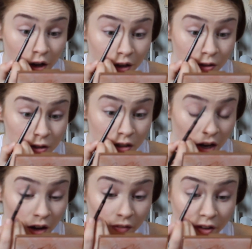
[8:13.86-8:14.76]
I used to
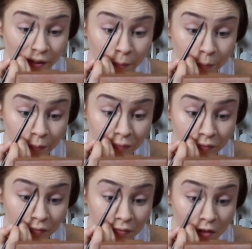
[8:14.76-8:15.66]
have
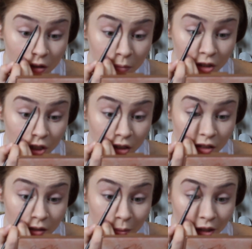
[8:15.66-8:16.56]
it, but she
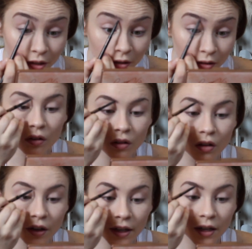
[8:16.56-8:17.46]
disappeared.
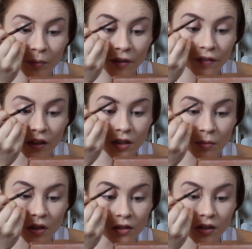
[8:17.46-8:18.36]
Looking at my face
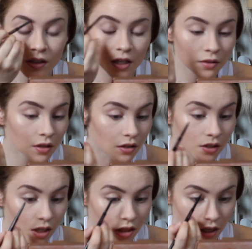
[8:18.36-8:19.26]
up close, does anyone
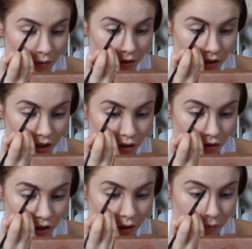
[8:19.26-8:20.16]
else get that where like you
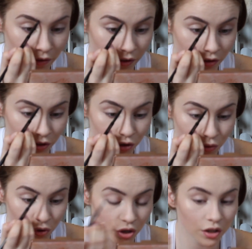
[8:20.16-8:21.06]
look up your, like
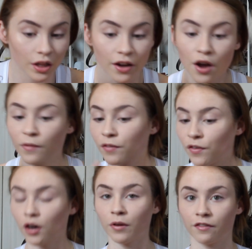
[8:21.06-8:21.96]
you look like from
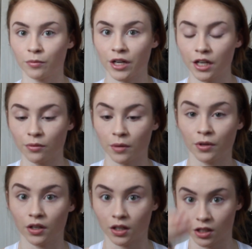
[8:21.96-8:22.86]
far away, from right here when I'm
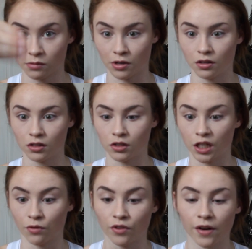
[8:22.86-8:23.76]
looking at this mirror that's
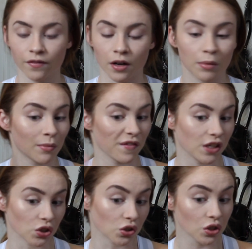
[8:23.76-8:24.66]
like right in front of me, my
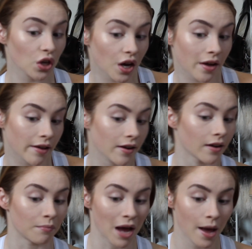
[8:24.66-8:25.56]
face looks good and
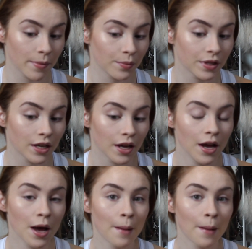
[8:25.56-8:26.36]
I'm happy with it,